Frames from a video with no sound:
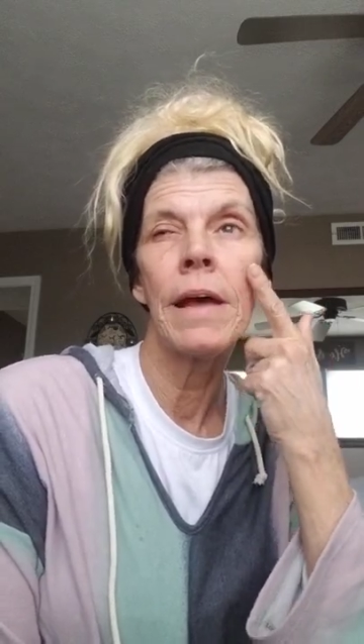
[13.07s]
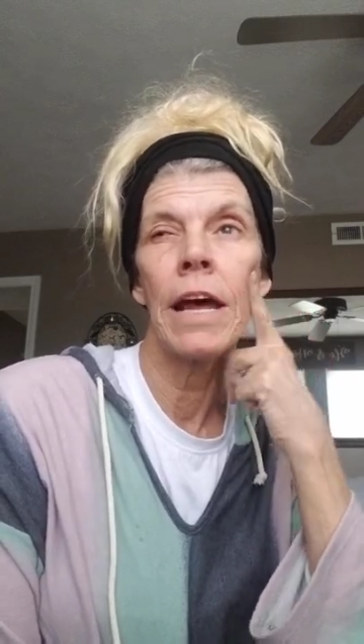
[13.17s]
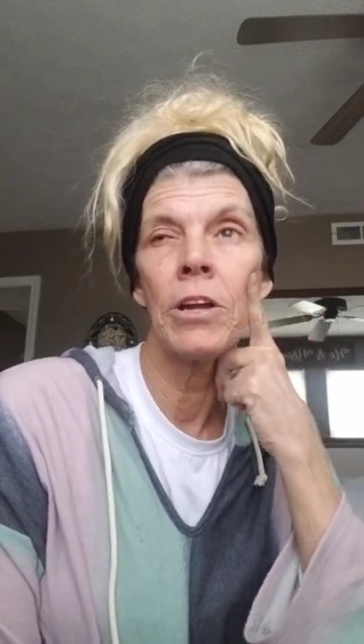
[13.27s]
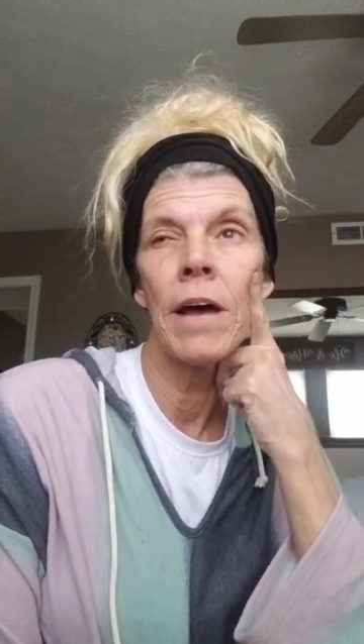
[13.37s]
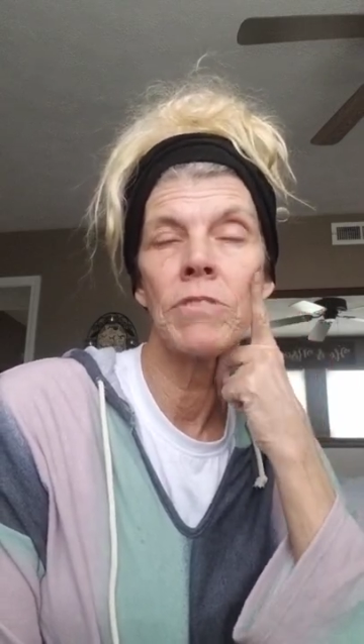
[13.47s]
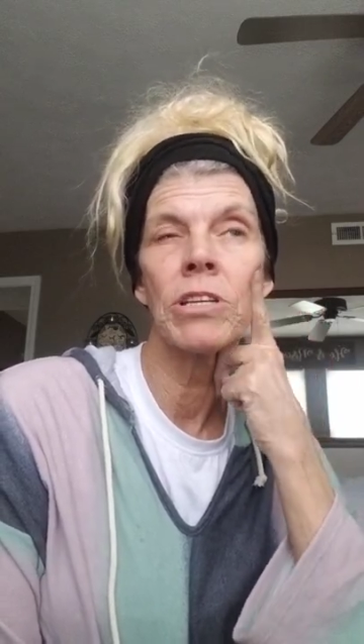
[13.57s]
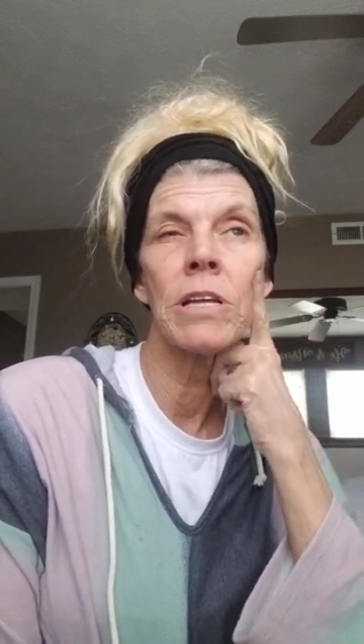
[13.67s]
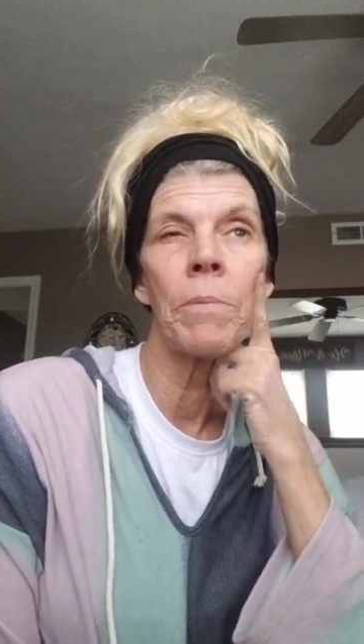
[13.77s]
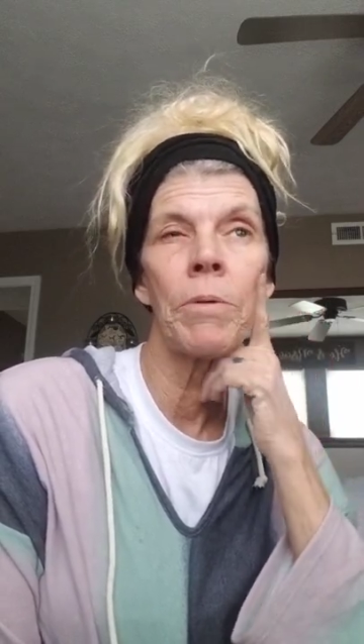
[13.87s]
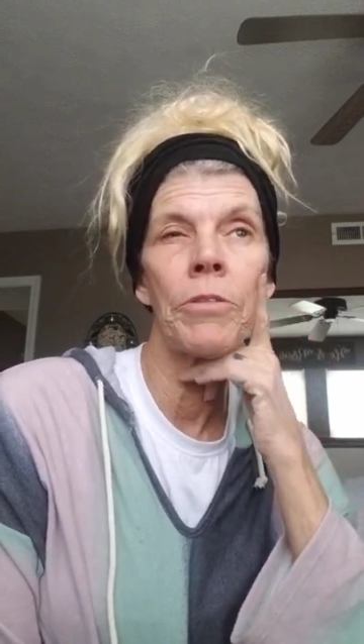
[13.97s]
and you have to
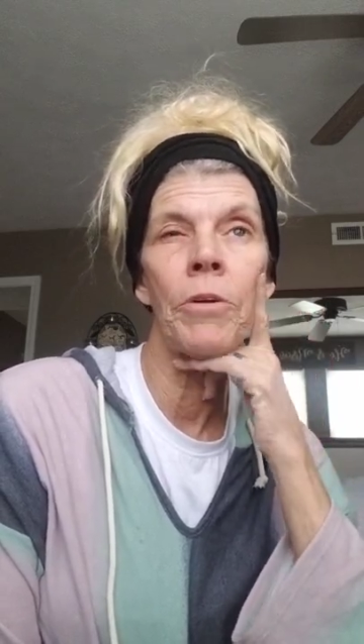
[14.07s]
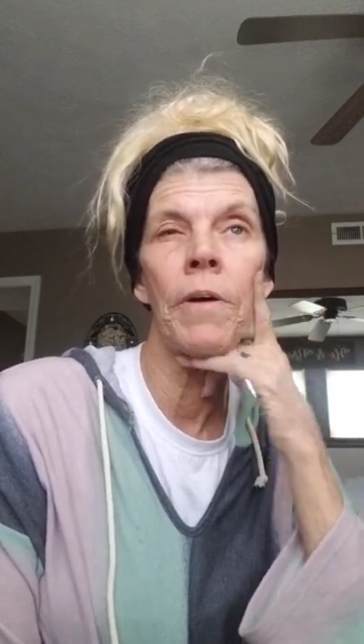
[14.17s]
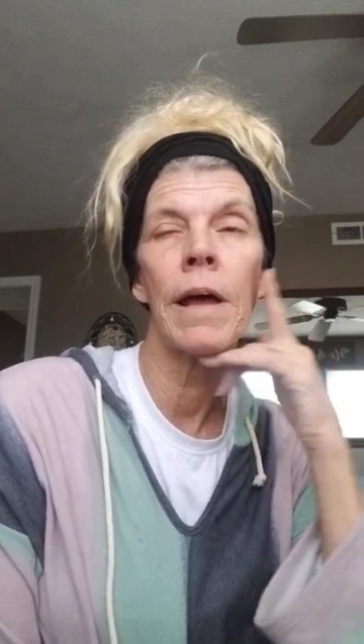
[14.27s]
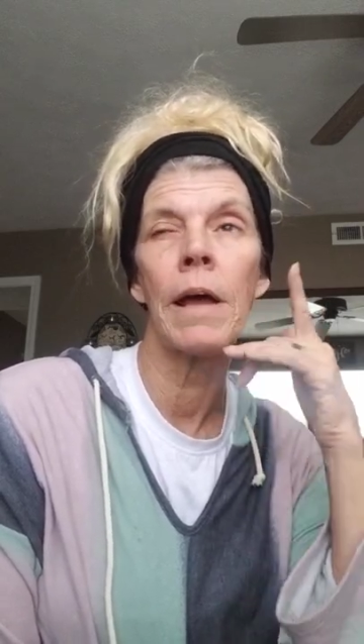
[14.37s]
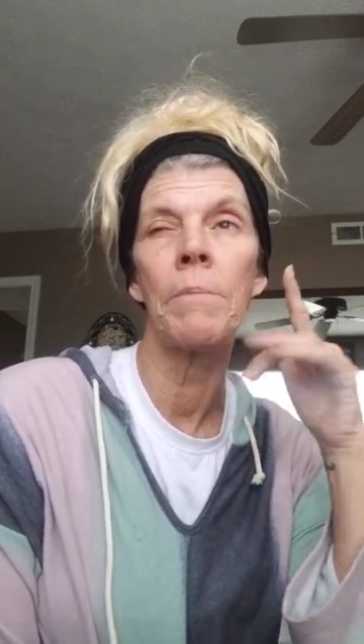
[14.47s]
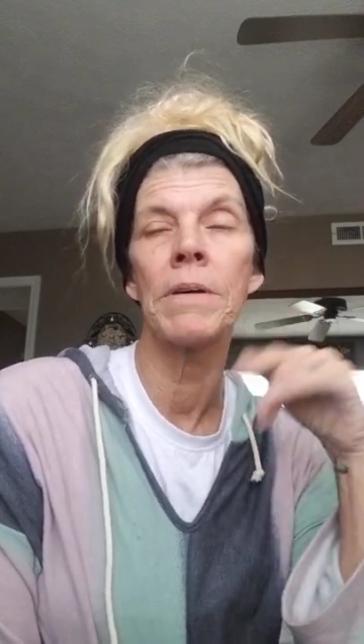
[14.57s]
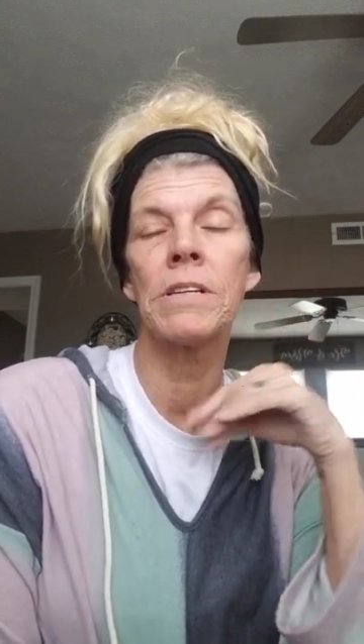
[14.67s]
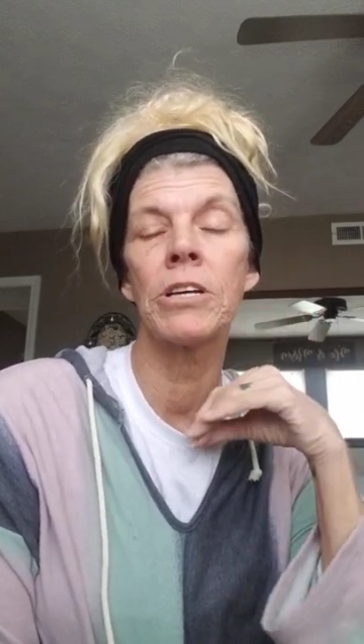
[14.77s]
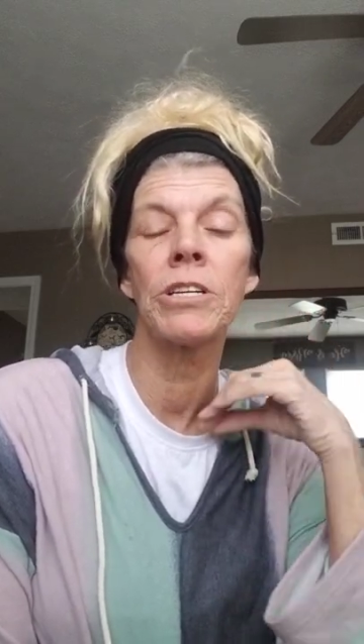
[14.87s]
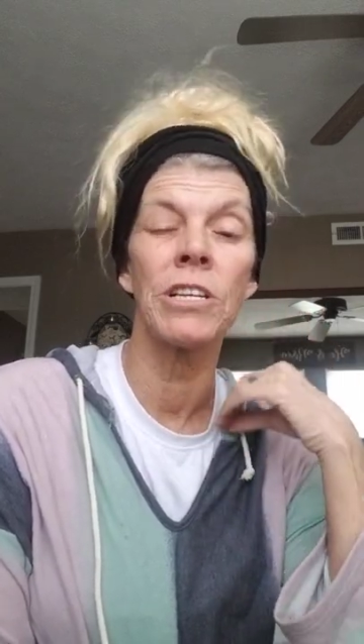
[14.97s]
sleep with your head
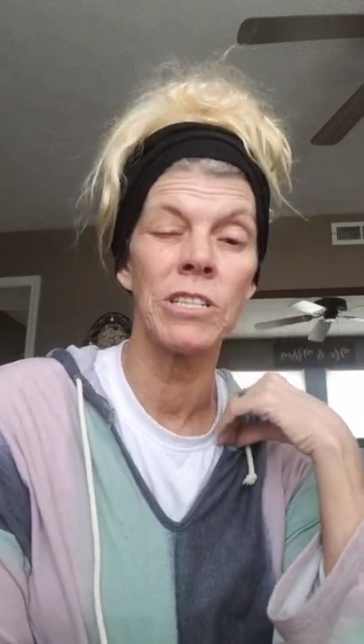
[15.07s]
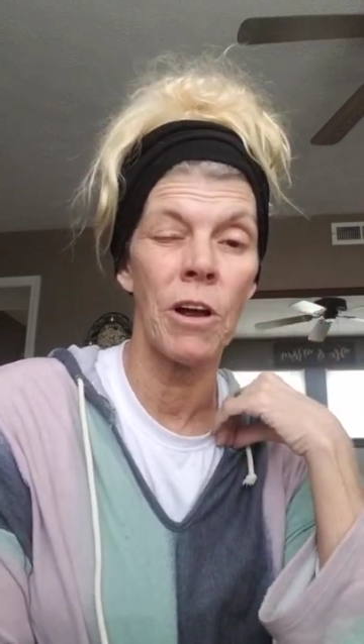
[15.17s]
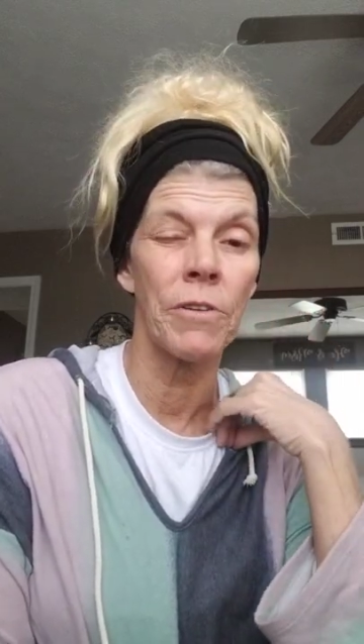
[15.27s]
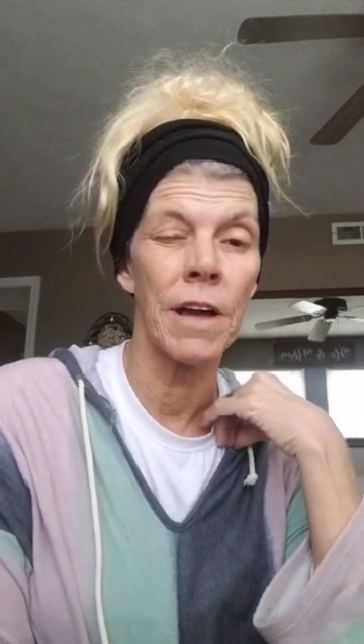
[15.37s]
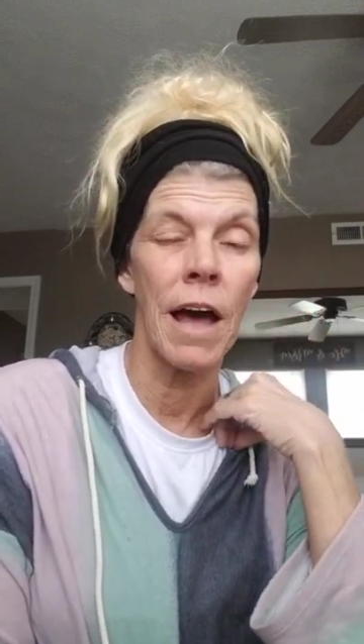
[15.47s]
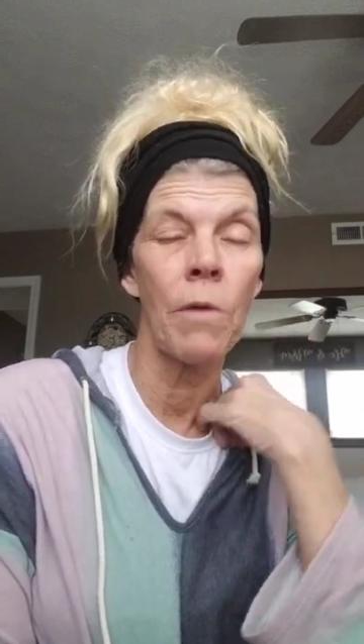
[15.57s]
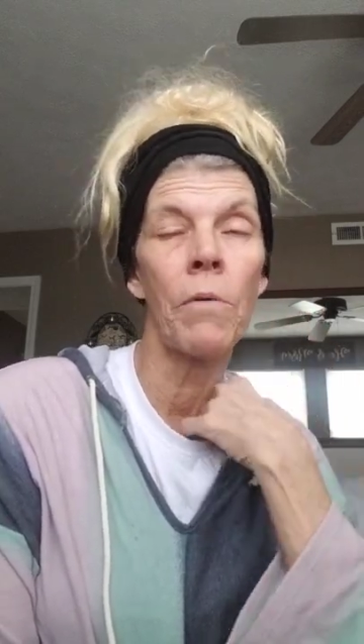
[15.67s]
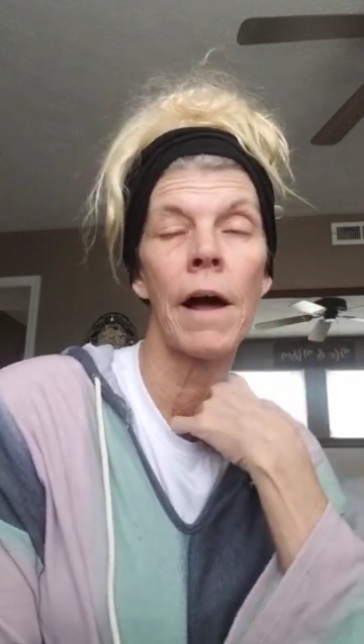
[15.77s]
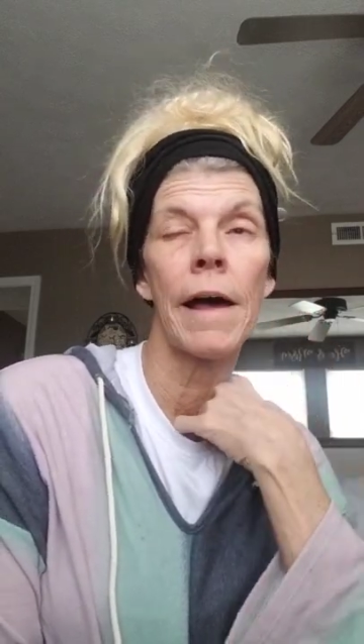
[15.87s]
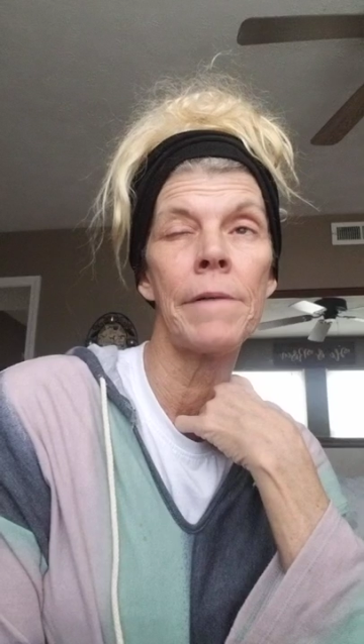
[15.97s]
positioned a certain kind of
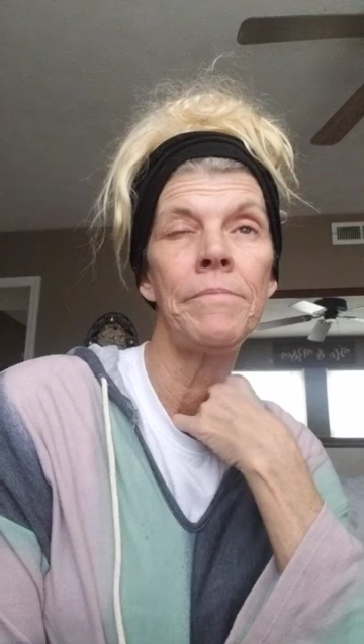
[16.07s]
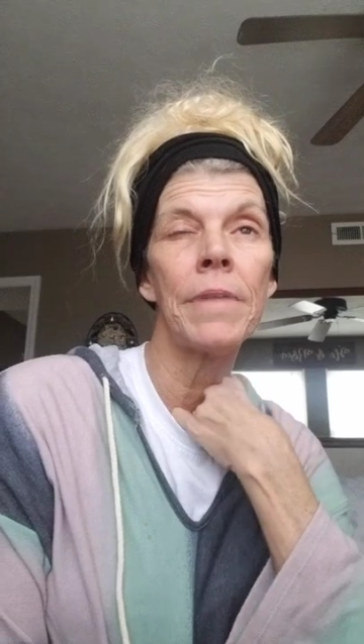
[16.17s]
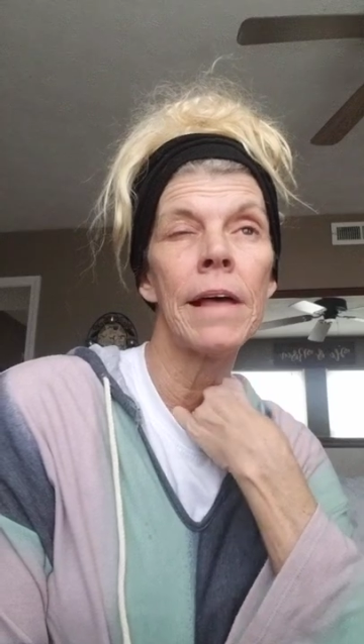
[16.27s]
way.